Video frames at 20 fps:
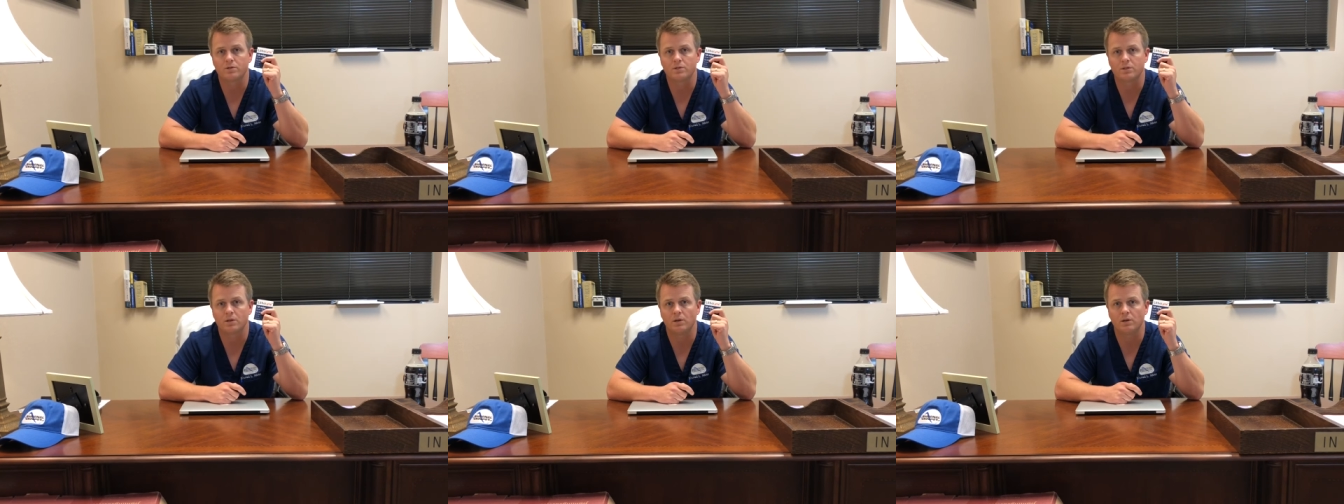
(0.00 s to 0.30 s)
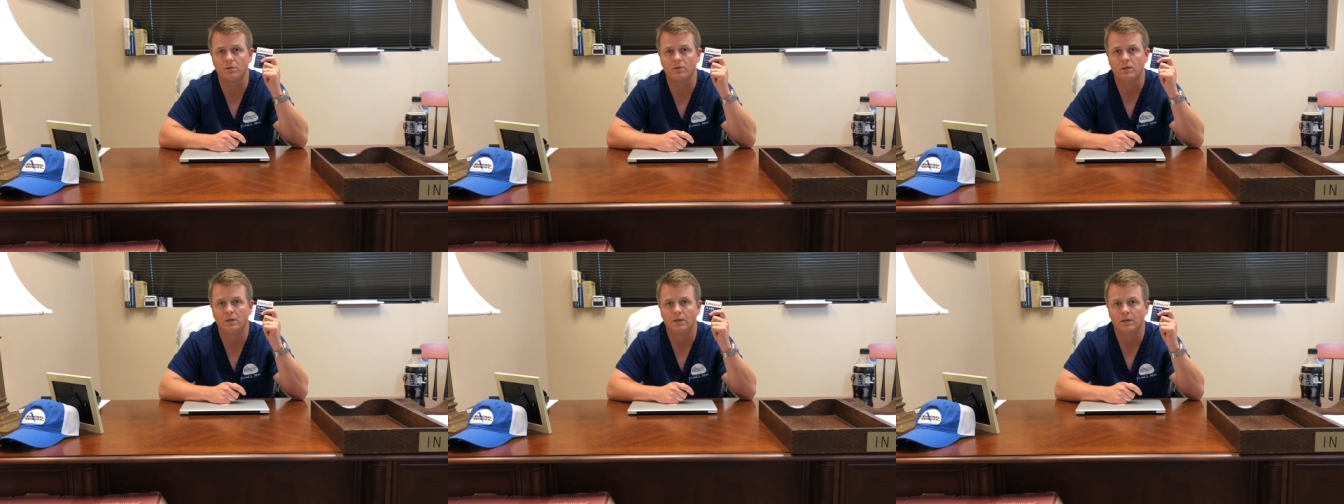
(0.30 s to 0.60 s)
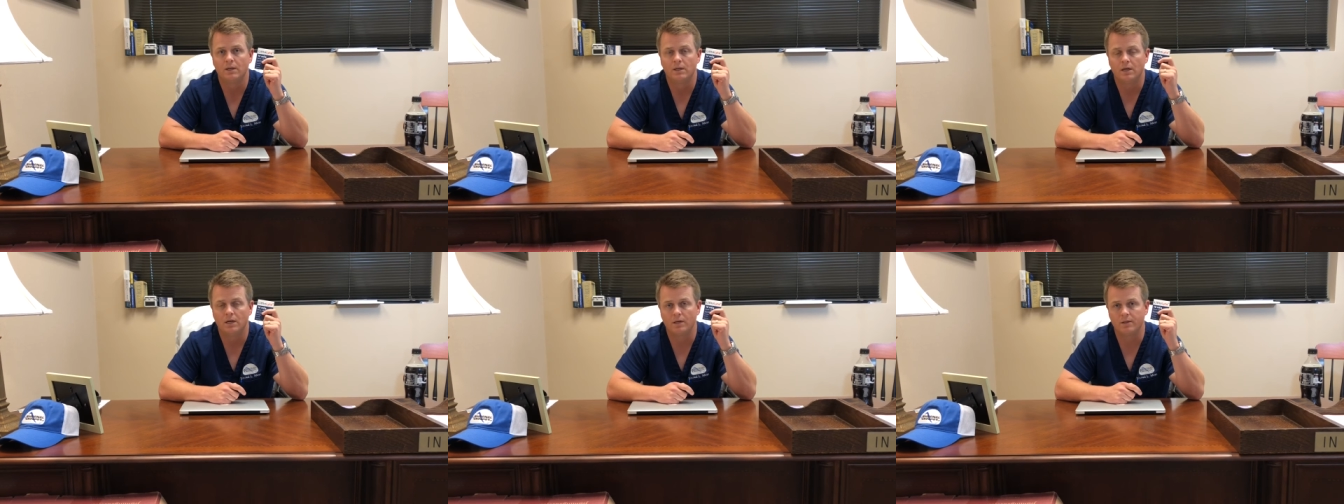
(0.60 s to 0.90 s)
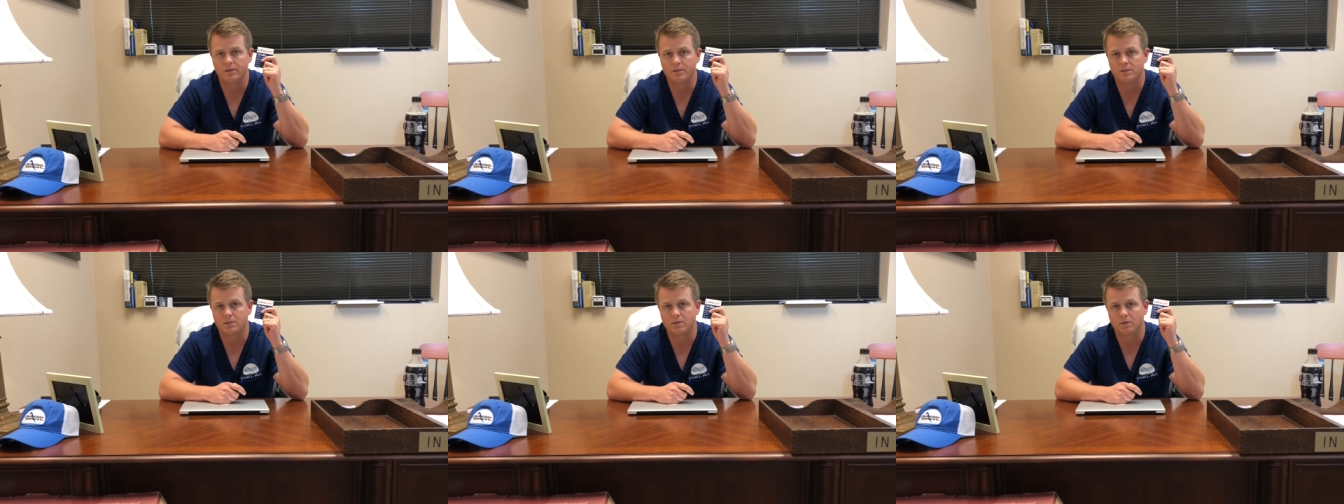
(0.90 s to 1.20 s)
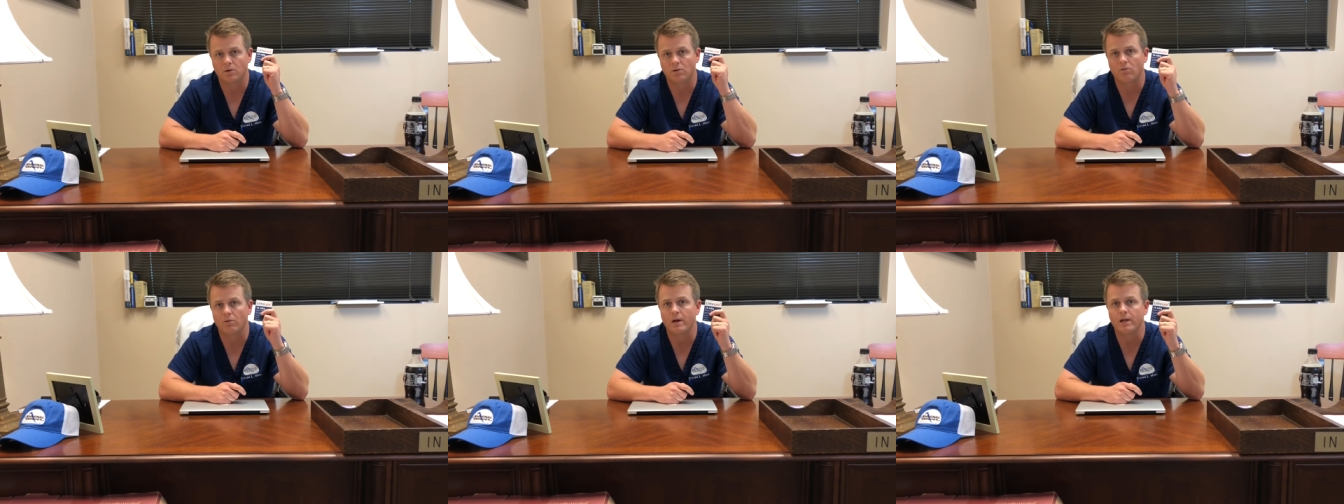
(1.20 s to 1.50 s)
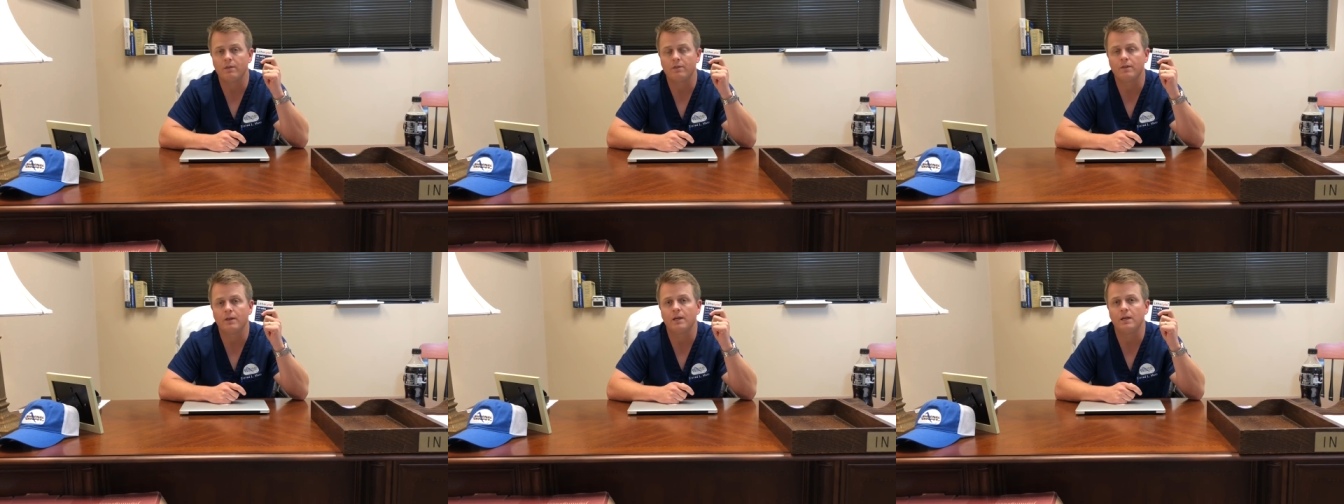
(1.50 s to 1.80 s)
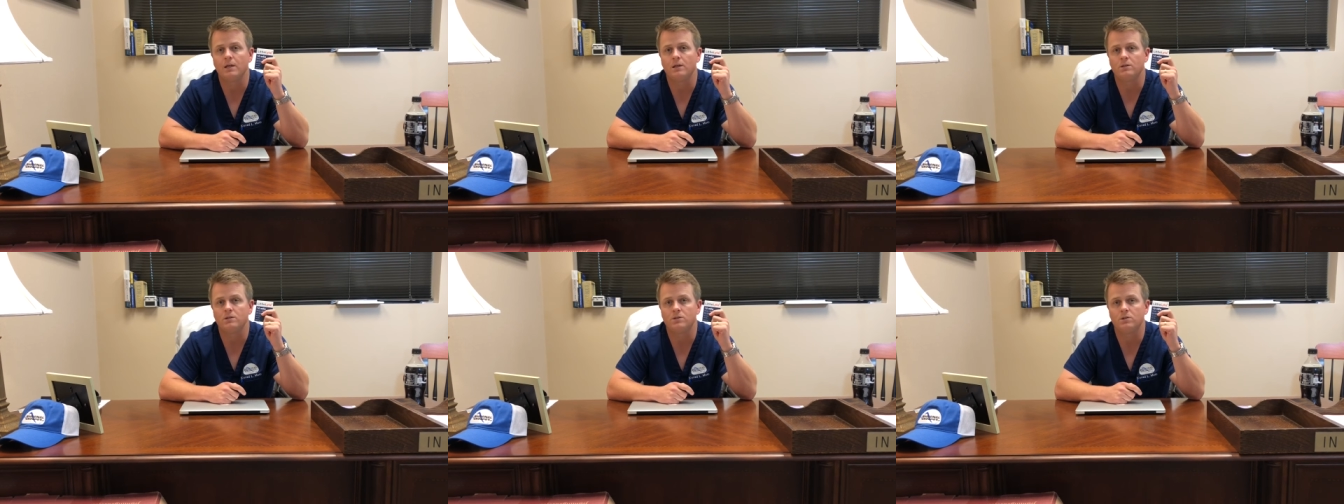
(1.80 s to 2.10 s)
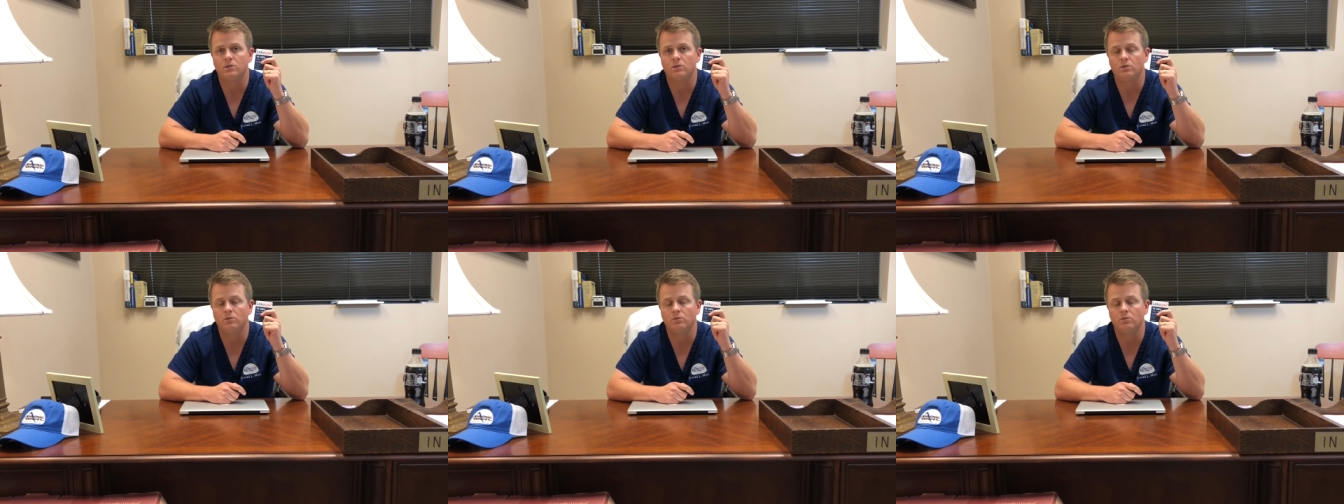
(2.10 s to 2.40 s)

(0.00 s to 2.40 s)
So, uh, this is a great thing to